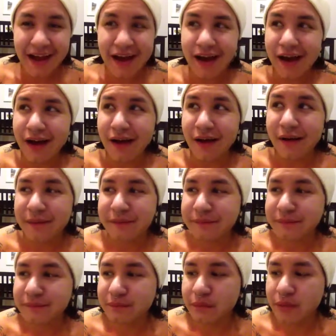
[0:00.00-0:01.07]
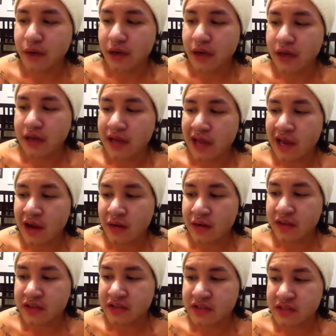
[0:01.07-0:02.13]
But now
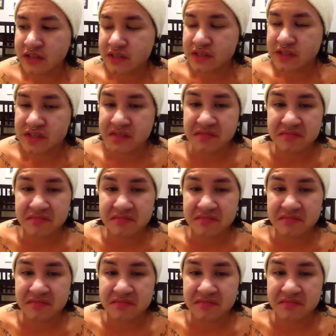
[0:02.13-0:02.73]
it just,